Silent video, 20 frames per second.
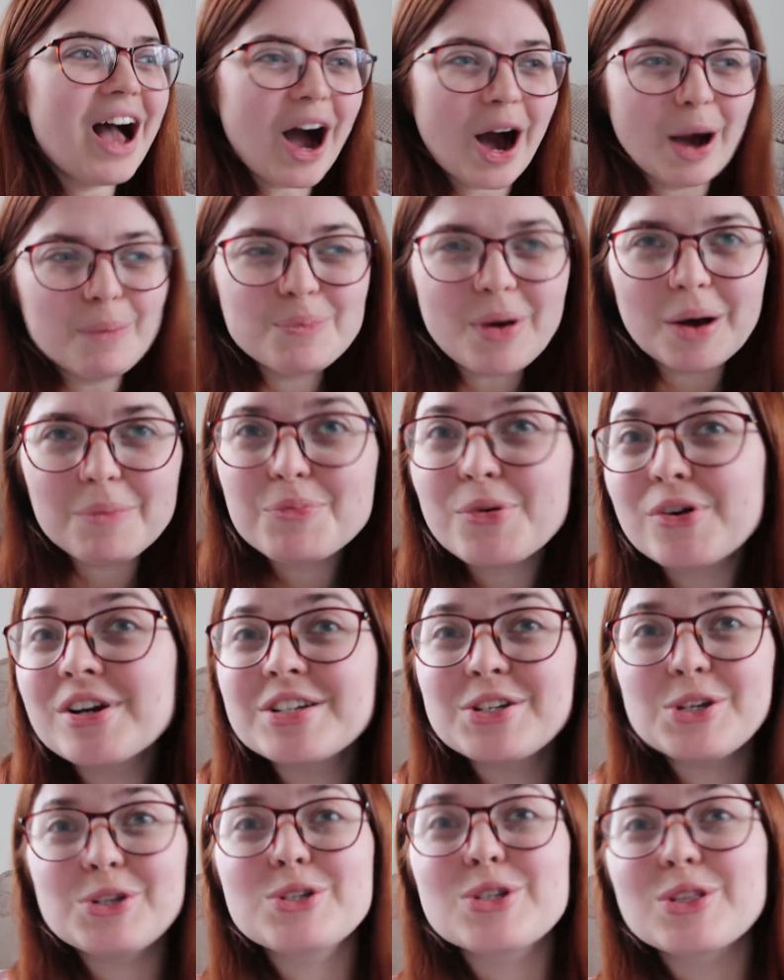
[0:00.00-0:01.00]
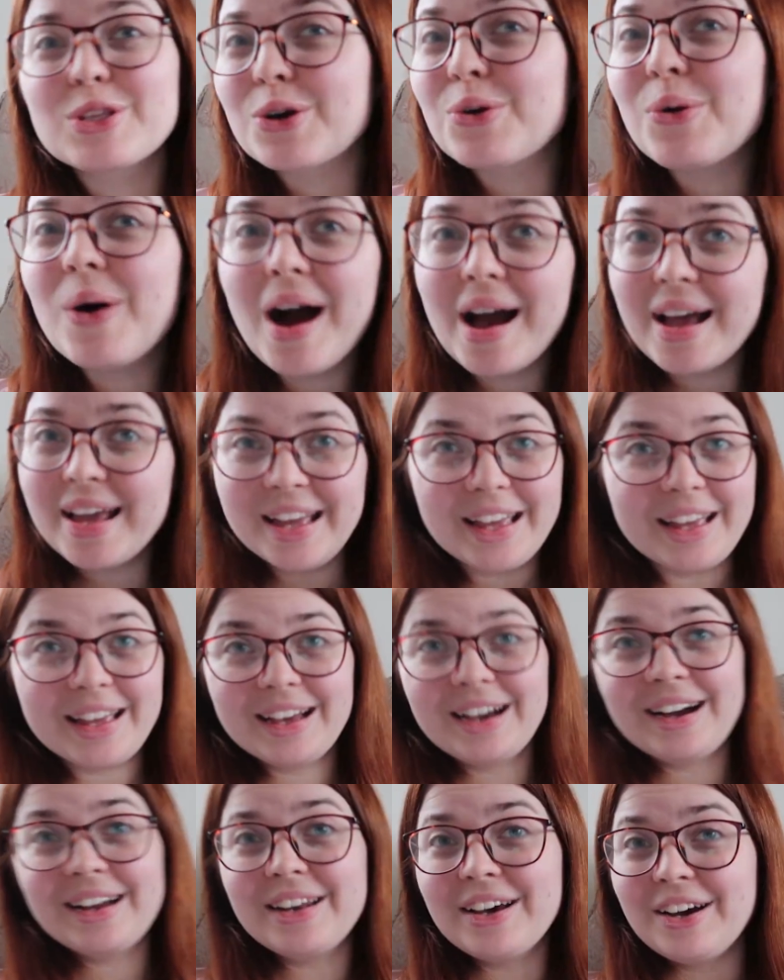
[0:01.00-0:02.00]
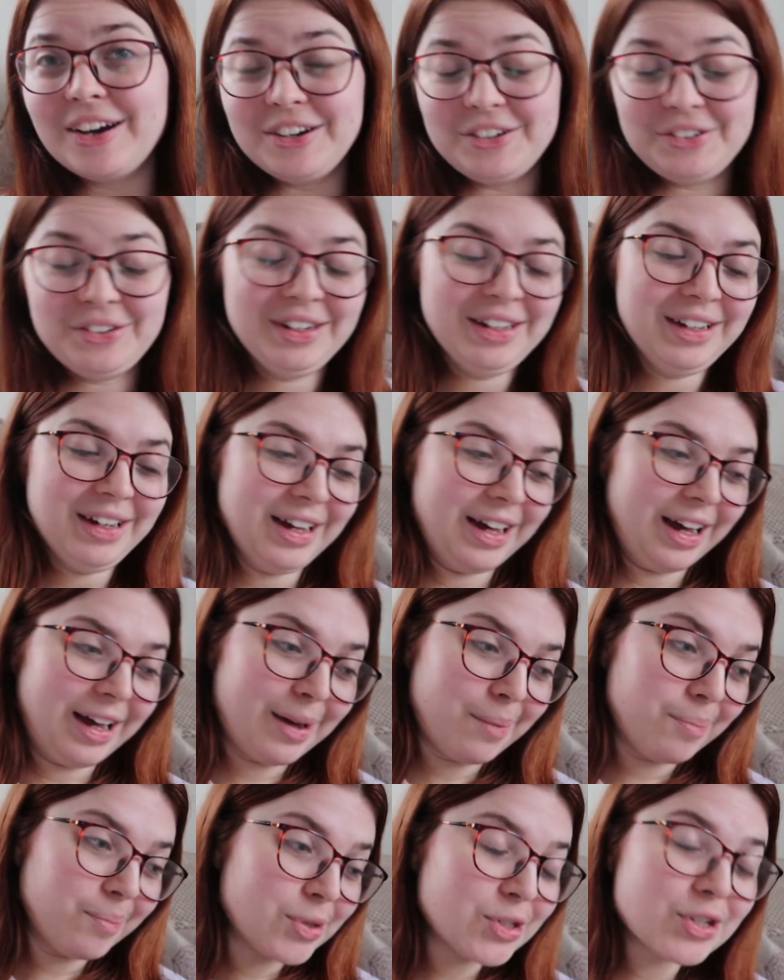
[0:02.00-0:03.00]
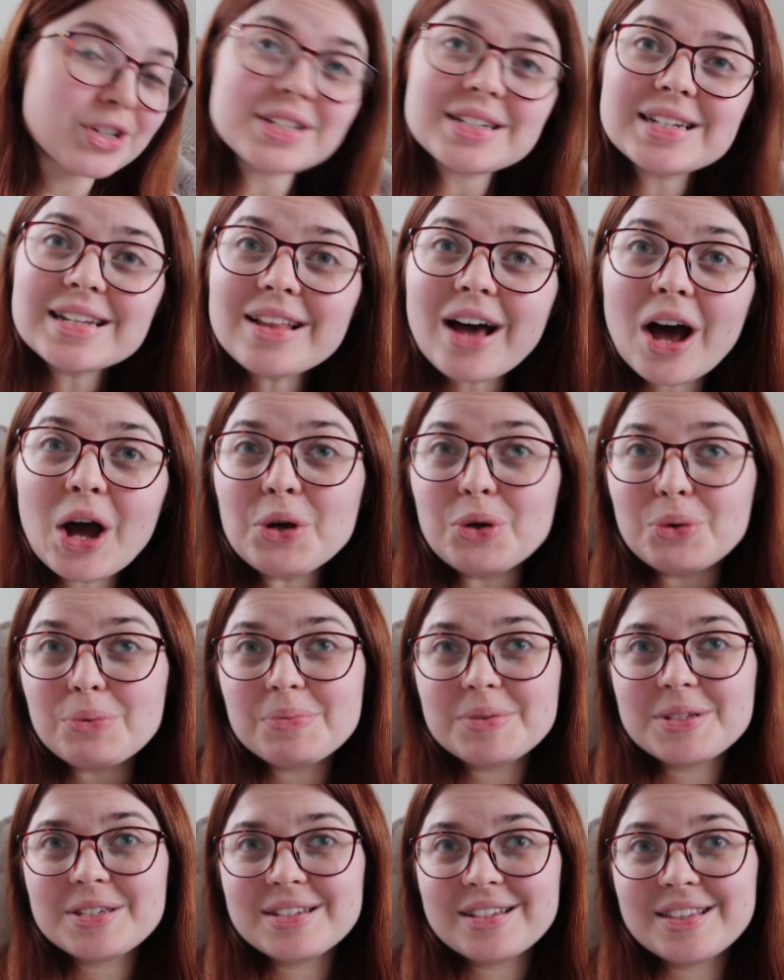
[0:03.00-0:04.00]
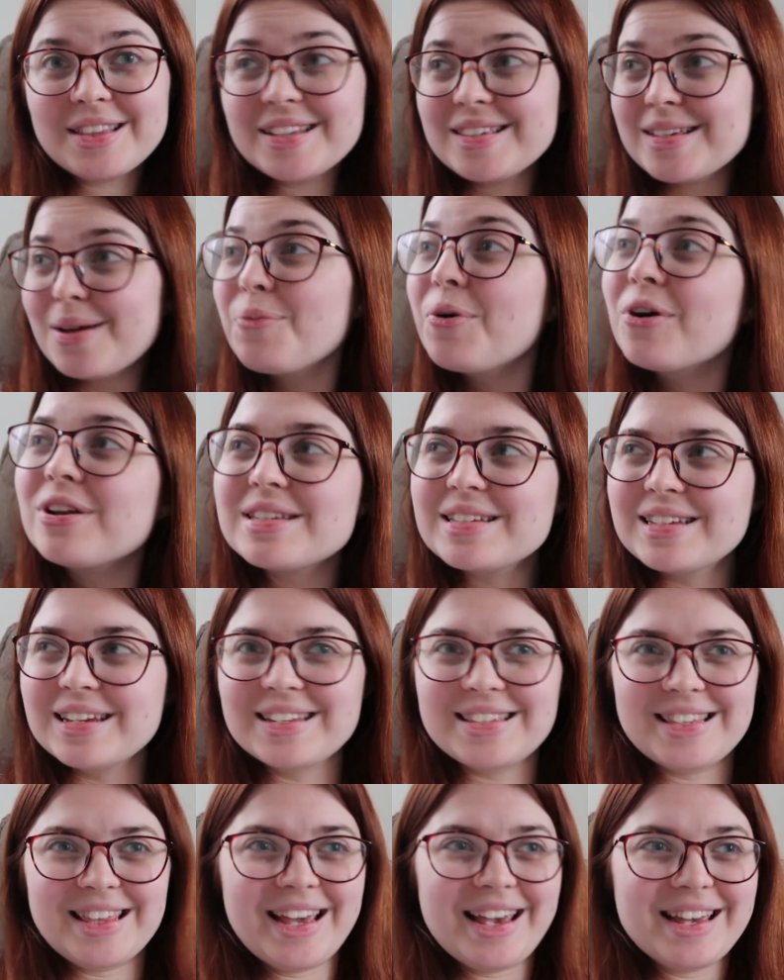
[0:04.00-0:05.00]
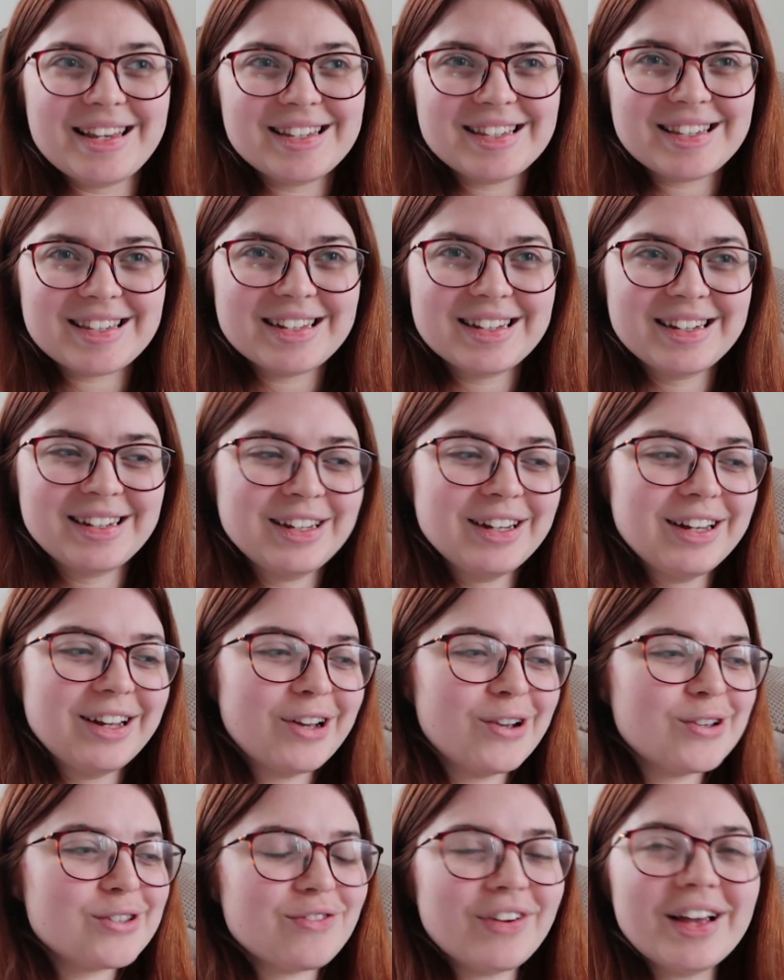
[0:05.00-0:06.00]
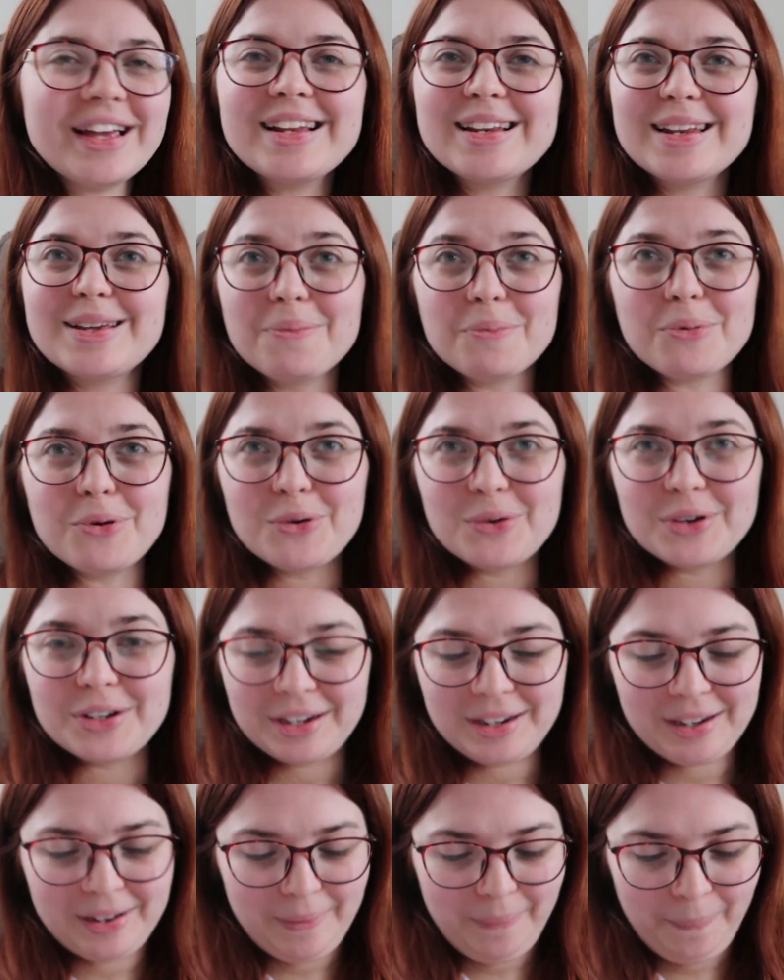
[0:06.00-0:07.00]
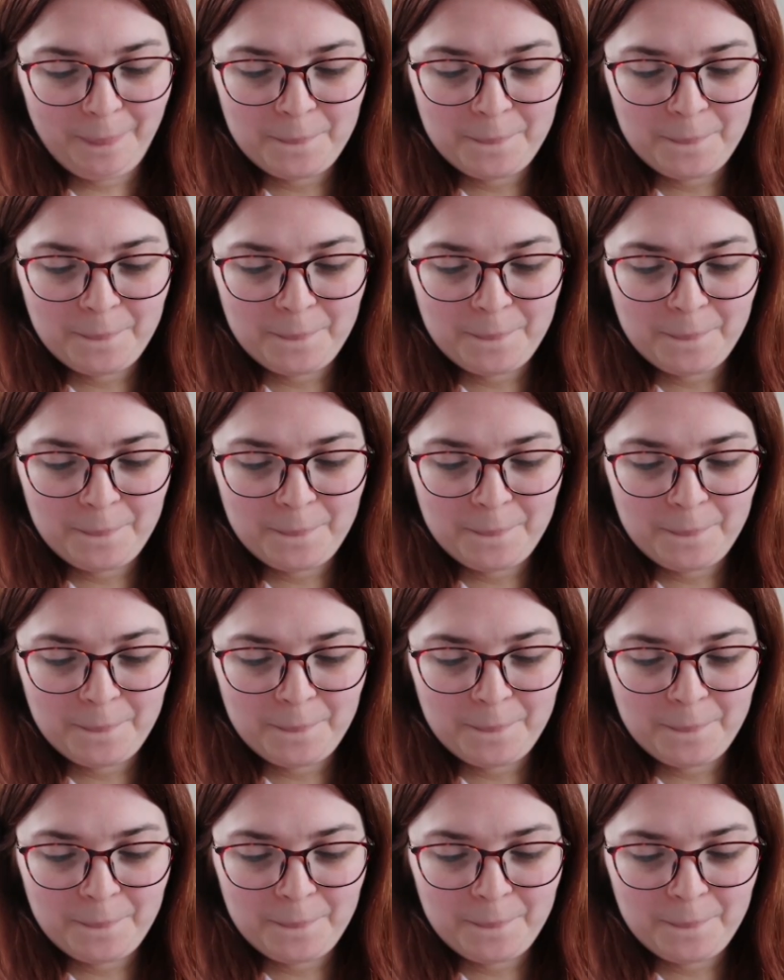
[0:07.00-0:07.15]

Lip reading: I'm preaching to the choir here, I know. But just in the hopes that someone sees this, who's vaguely important,